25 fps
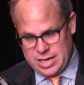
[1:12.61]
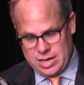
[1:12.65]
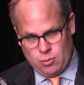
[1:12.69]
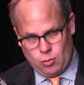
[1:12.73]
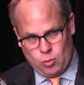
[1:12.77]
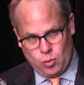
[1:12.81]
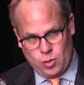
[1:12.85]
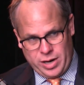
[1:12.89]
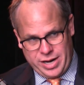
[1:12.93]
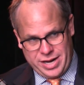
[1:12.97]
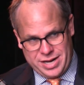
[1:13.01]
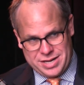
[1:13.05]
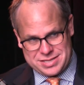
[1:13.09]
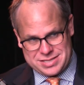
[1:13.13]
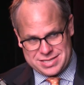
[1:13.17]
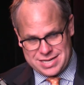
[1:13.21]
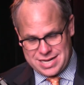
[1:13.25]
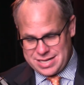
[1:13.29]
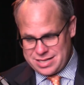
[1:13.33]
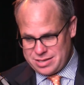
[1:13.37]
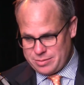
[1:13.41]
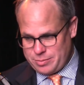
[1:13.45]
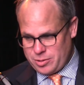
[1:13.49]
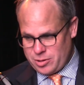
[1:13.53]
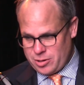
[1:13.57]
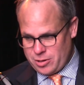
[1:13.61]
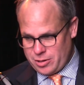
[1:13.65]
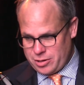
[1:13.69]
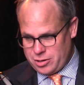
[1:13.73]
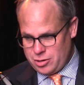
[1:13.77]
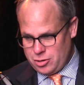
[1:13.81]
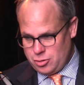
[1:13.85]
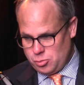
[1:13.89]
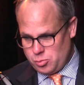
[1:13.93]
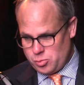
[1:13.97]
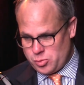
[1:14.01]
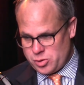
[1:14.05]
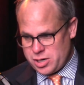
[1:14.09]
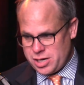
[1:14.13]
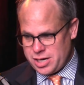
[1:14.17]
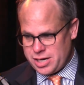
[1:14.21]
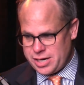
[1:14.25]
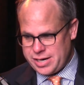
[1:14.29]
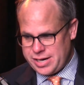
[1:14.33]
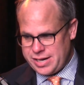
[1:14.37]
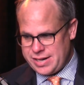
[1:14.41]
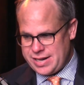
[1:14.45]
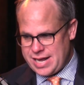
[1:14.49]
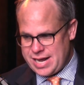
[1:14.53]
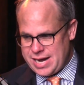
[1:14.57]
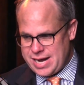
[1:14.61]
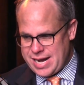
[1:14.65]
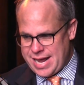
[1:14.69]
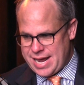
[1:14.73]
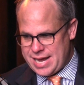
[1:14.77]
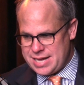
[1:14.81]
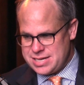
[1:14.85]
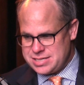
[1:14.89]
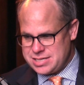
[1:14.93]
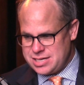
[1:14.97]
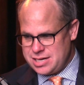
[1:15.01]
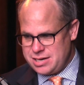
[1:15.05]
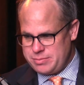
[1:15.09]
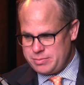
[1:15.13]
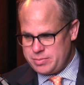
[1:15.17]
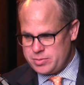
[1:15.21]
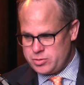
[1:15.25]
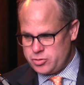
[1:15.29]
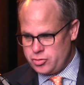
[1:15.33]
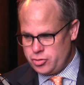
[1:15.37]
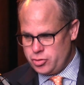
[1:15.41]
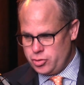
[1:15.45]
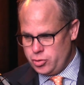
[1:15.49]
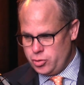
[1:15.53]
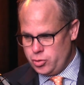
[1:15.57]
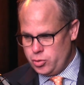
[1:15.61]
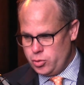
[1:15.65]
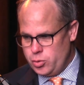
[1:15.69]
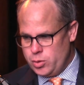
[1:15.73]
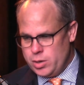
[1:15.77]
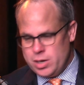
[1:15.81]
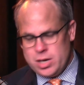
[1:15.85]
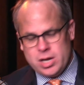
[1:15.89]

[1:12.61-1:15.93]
1 inside the park home run, and that adds up to